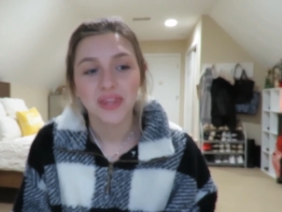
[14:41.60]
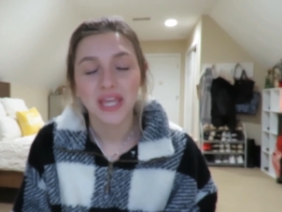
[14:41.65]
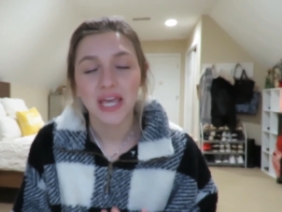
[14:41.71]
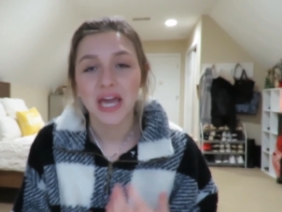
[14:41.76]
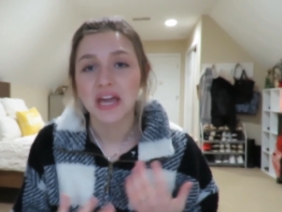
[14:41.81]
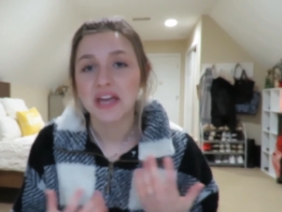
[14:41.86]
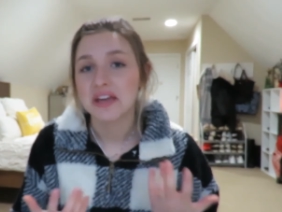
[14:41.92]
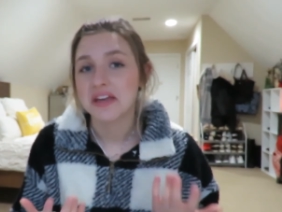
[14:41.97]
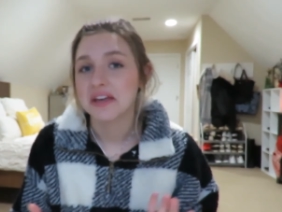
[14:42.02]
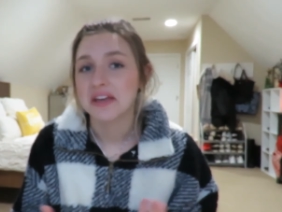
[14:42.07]

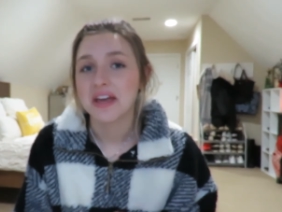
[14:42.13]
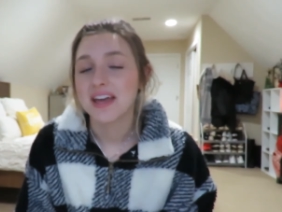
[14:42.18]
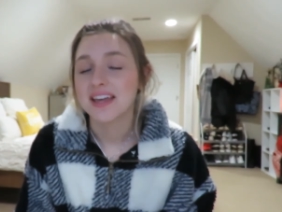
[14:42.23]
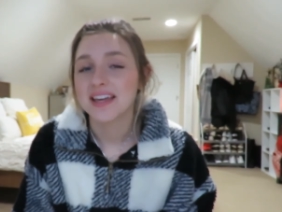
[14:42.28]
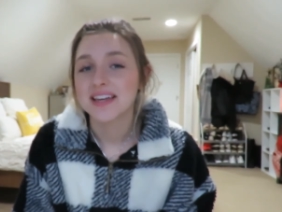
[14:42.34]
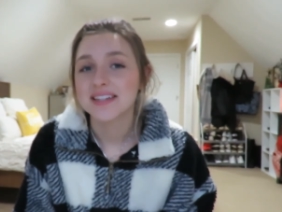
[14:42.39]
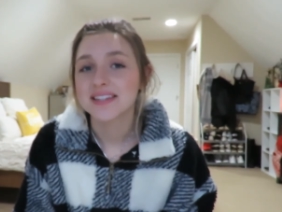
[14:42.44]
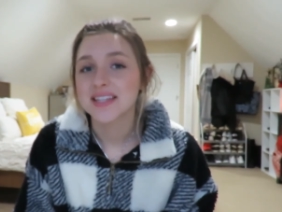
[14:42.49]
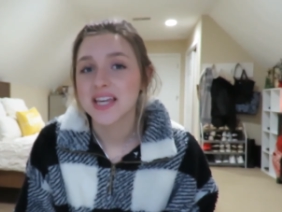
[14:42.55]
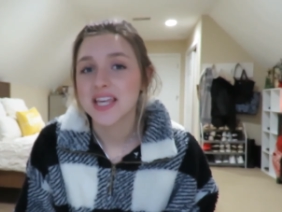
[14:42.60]
I, I
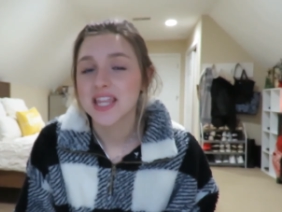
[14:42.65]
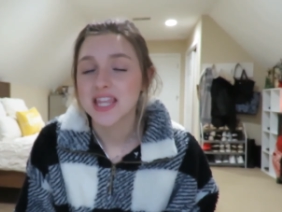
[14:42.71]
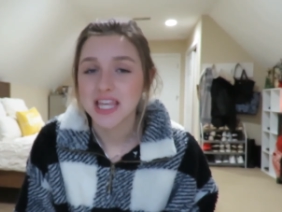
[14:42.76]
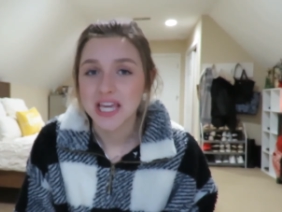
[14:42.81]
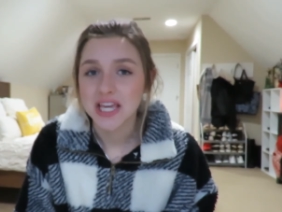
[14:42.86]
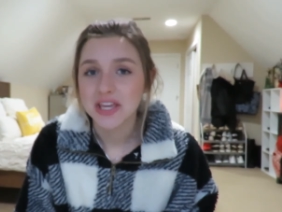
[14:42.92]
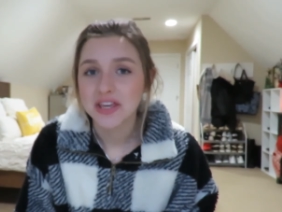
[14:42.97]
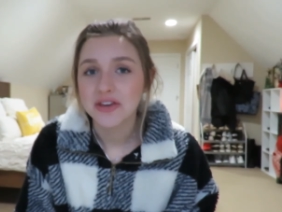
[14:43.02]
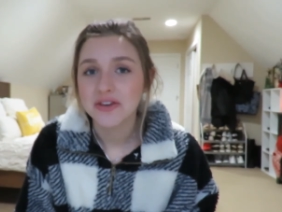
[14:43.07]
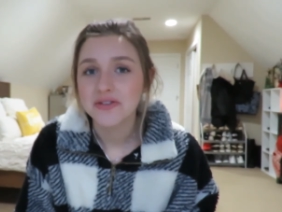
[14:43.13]
guess I
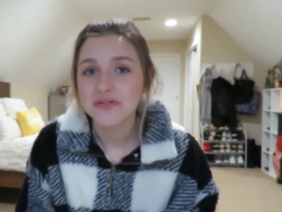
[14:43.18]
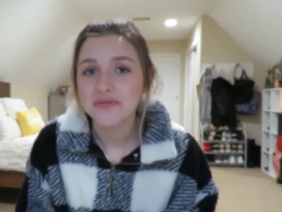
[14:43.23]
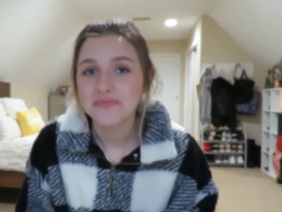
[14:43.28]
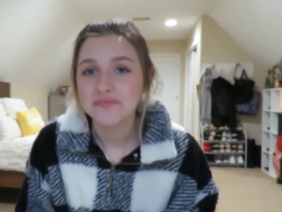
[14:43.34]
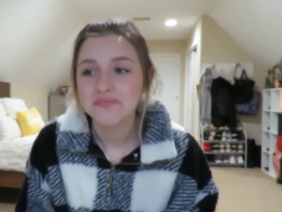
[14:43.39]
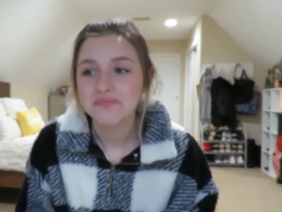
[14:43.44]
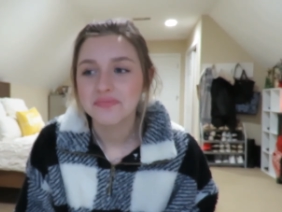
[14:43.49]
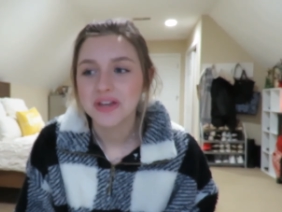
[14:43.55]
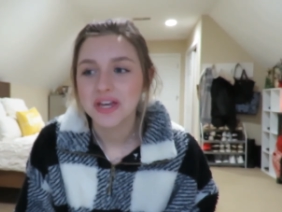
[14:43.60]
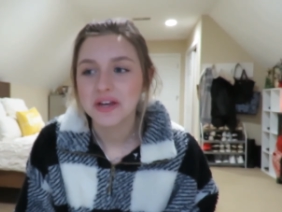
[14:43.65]
thank you
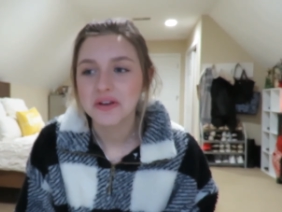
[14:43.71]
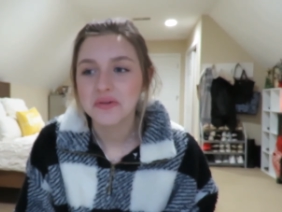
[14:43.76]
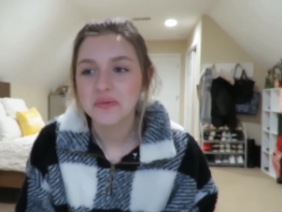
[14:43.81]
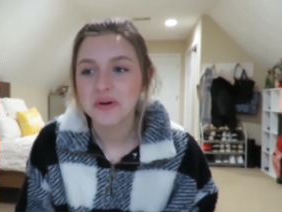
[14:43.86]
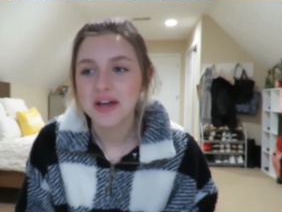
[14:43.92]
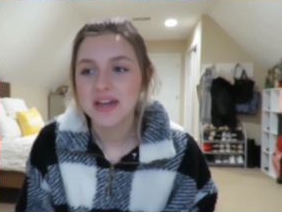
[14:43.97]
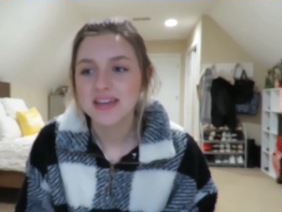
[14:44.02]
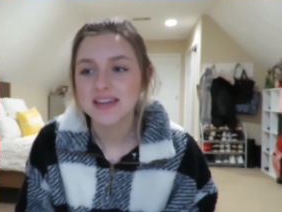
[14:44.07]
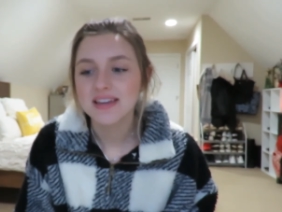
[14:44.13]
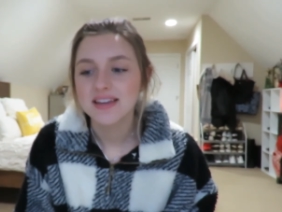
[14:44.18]
in a
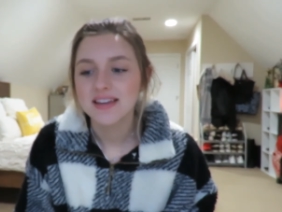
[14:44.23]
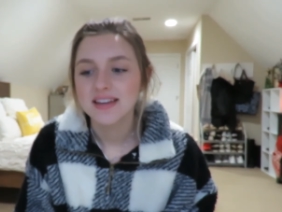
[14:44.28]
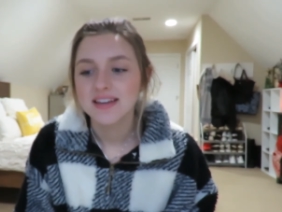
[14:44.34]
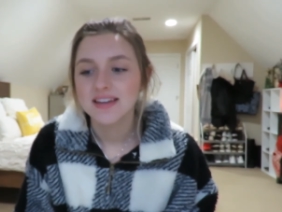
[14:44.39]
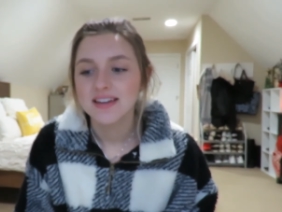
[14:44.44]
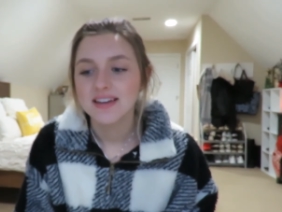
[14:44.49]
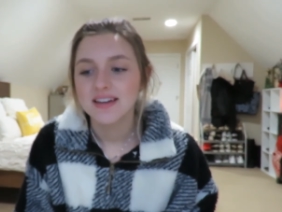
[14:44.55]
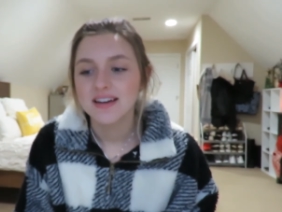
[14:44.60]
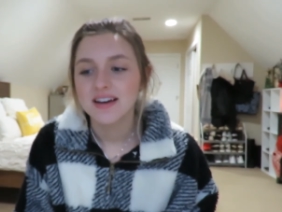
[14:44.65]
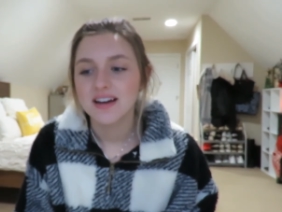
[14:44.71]
way
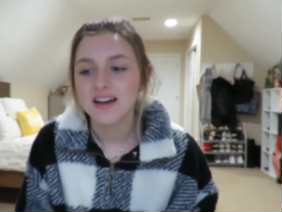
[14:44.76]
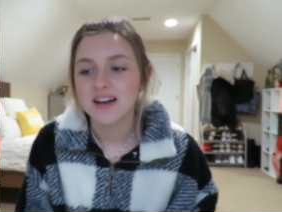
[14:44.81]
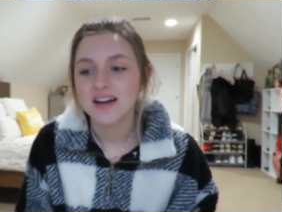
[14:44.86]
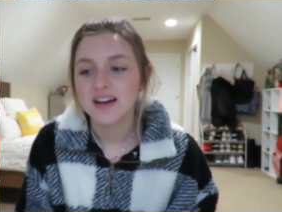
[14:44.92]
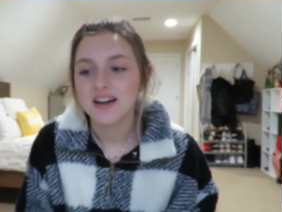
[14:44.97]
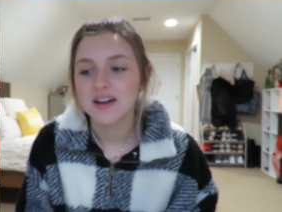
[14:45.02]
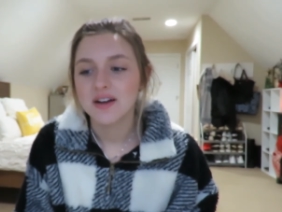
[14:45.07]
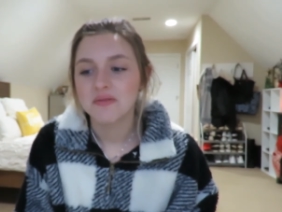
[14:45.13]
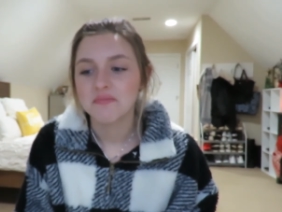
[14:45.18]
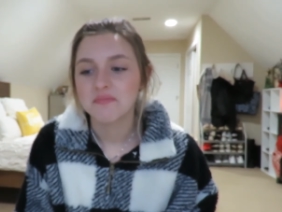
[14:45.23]

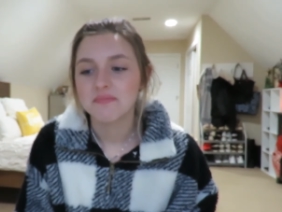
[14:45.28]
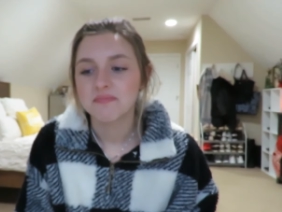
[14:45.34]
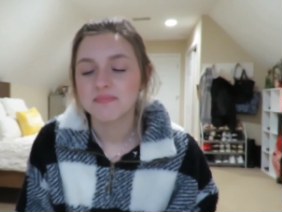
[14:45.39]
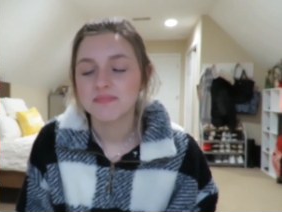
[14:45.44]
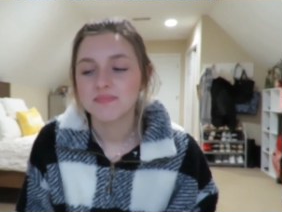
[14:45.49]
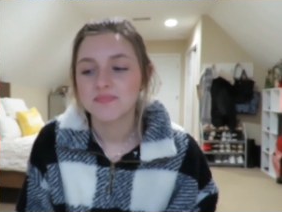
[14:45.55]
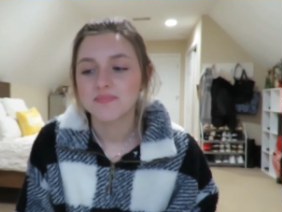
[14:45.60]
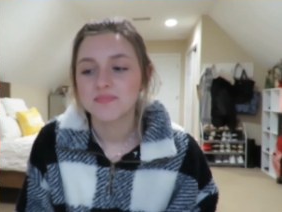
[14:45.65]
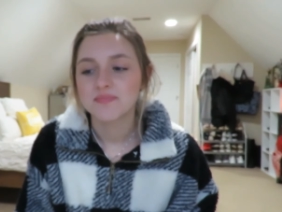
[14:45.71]
um,